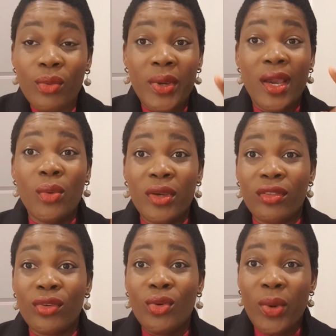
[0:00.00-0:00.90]
We are with
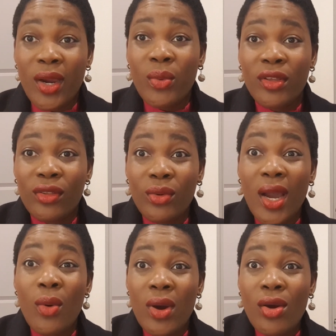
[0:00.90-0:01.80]
you. We are with you.
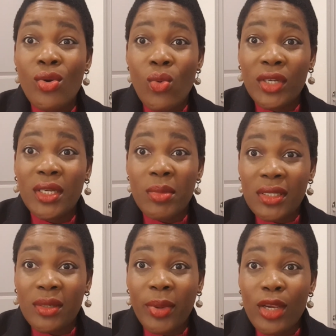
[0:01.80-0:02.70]
And we're going to watch
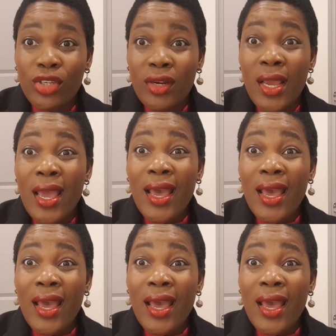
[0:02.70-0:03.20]
Emancipation.